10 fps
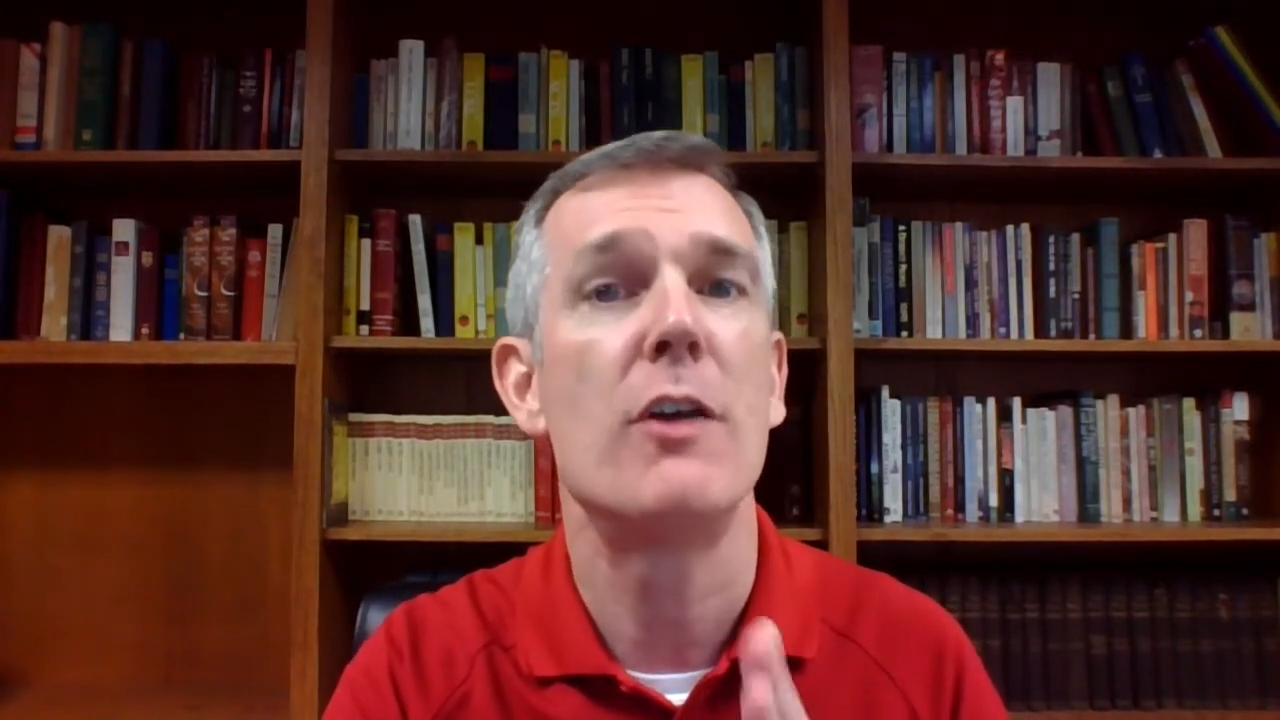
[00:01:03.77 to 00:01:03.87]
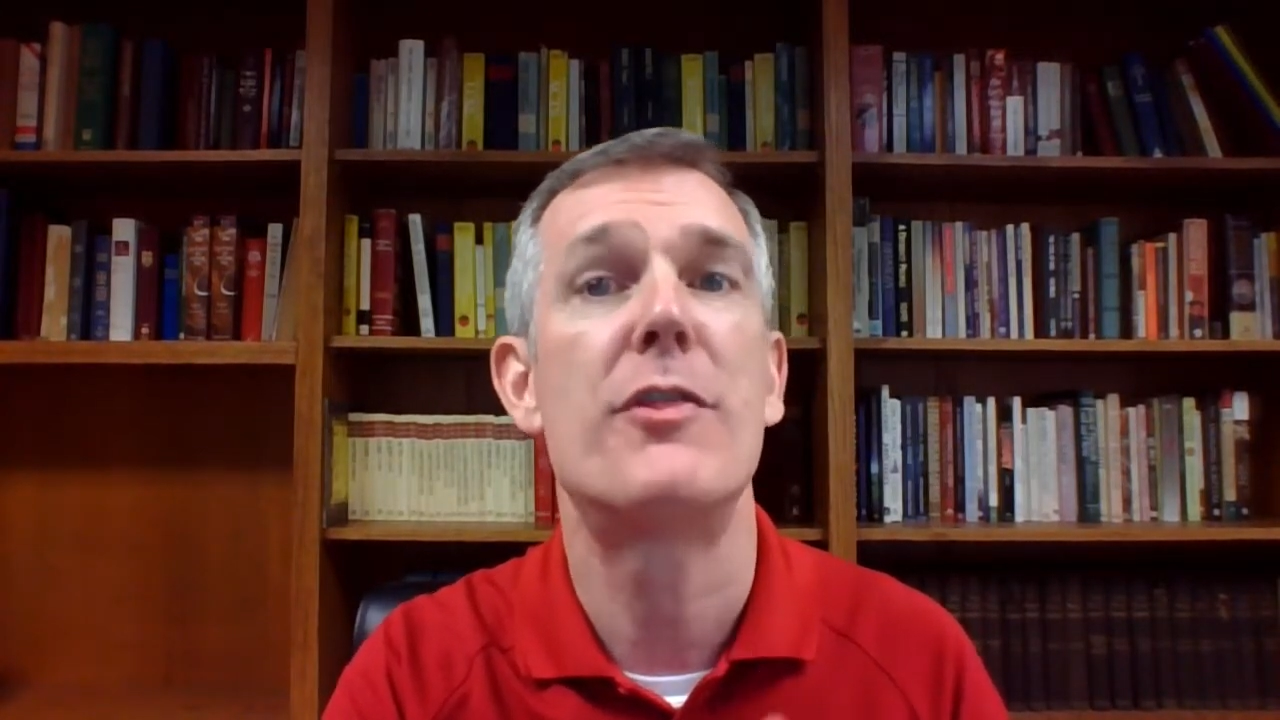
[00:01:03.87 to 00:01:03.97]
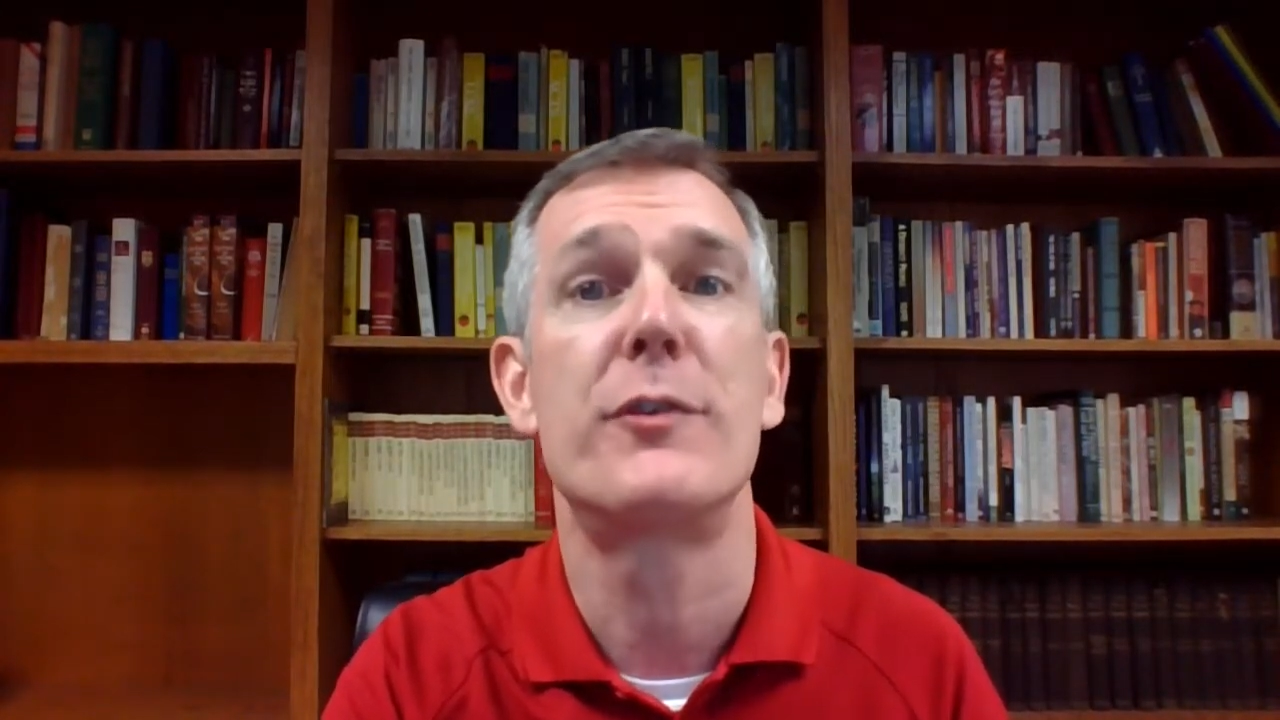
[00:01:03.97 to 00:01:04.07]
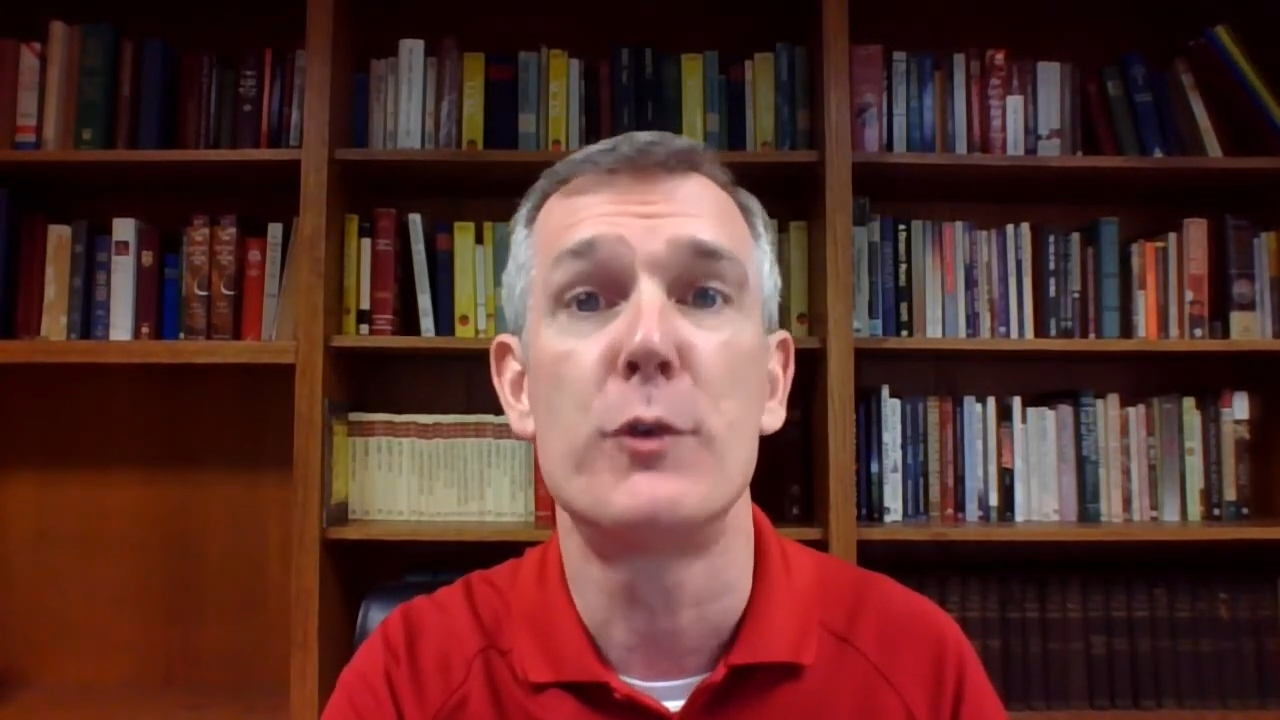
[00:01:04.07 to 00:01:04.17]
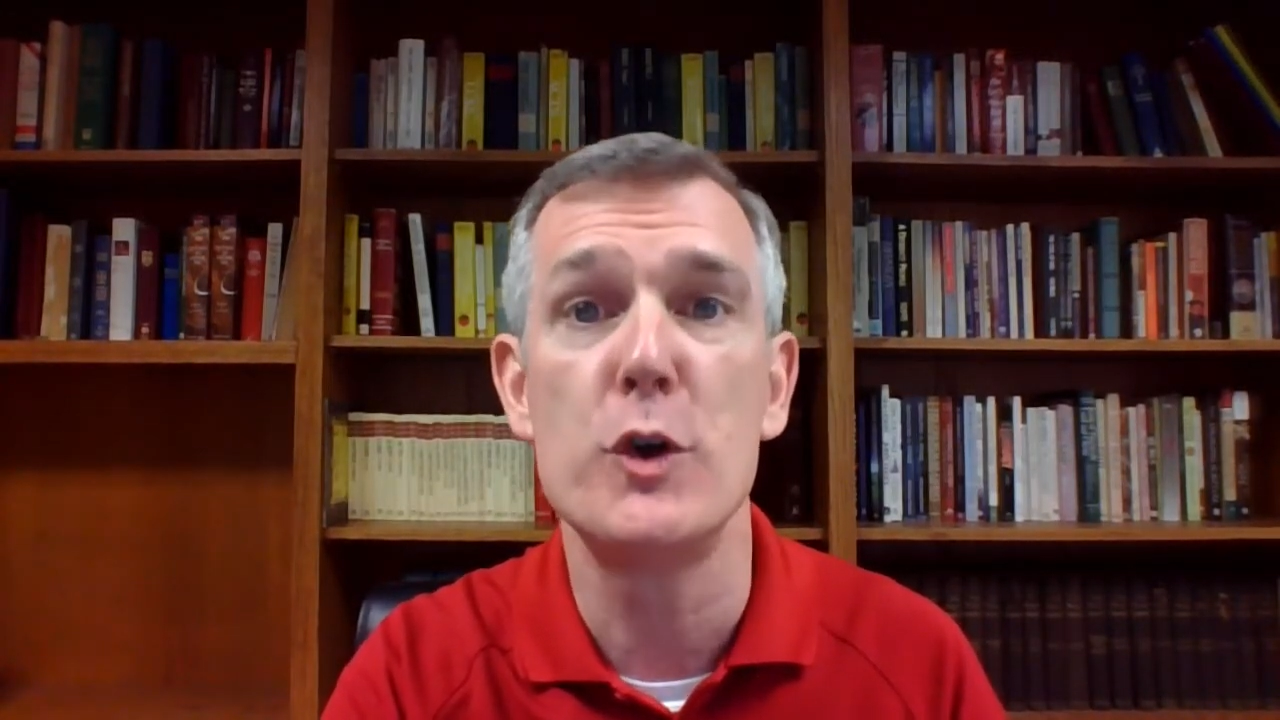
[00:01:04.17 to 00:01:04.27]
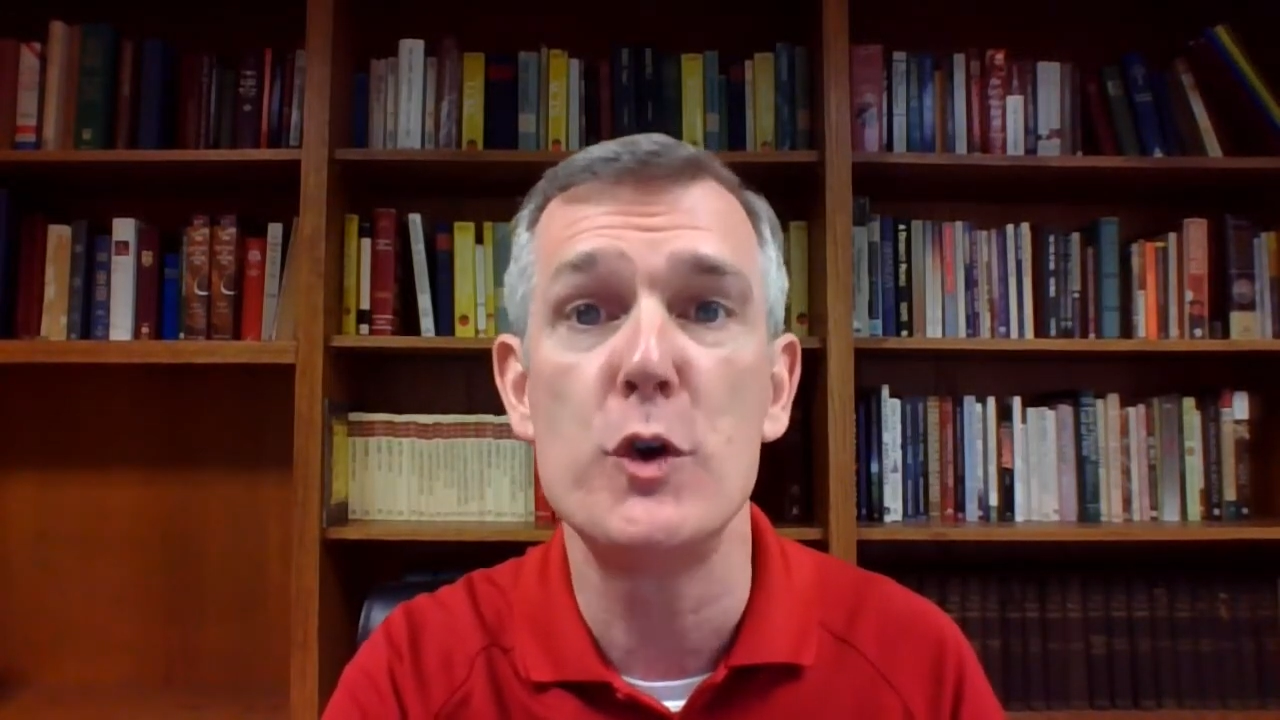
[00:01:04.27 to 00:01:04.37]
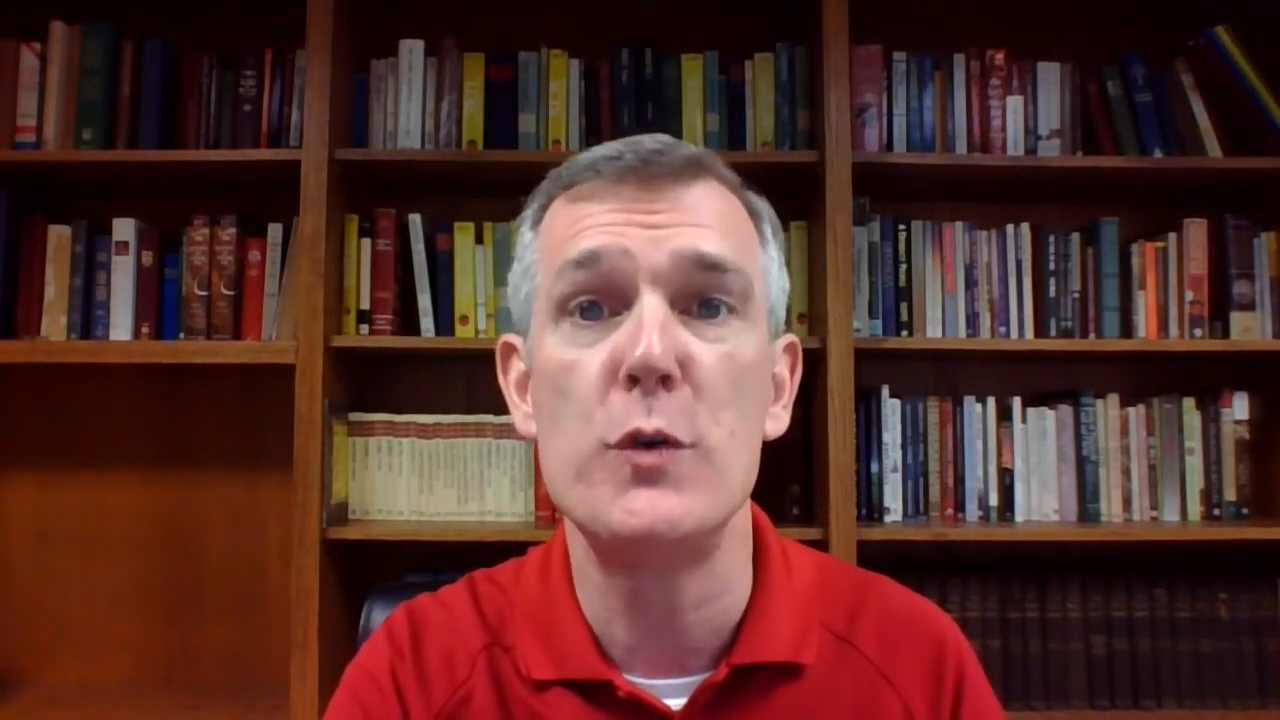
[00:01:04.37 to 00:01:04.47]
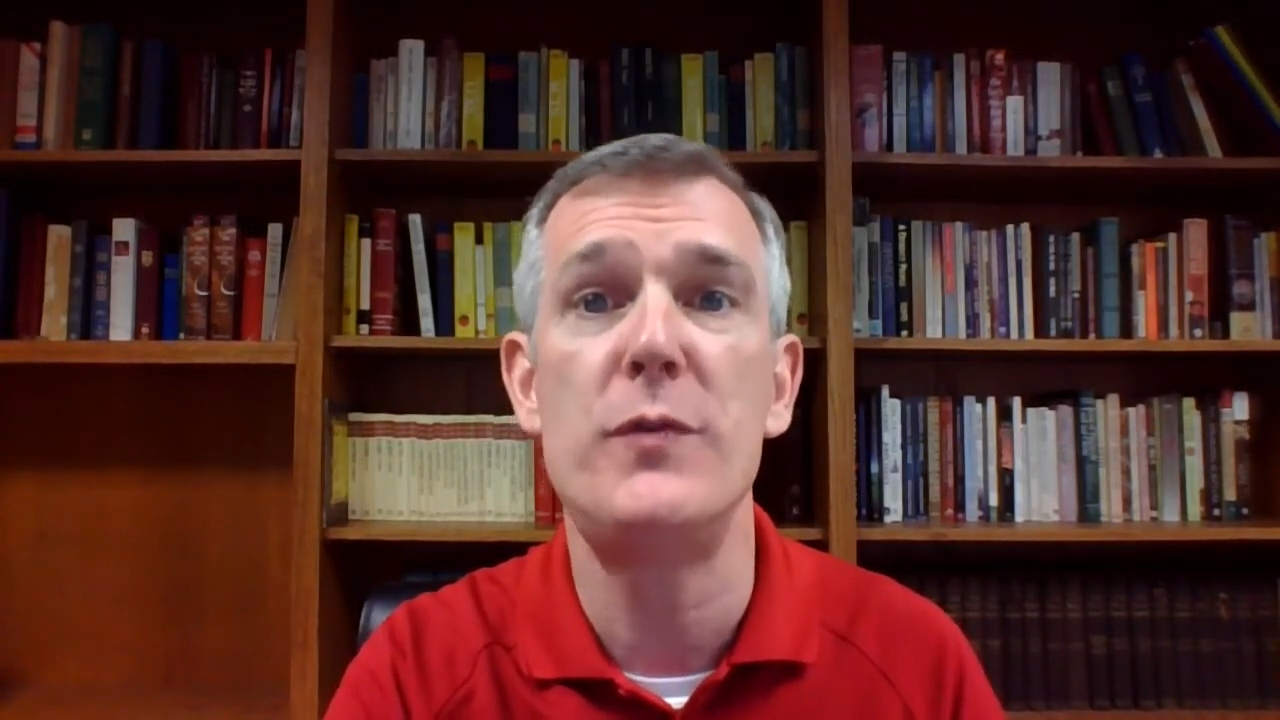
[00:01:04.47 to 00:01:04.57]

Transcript: through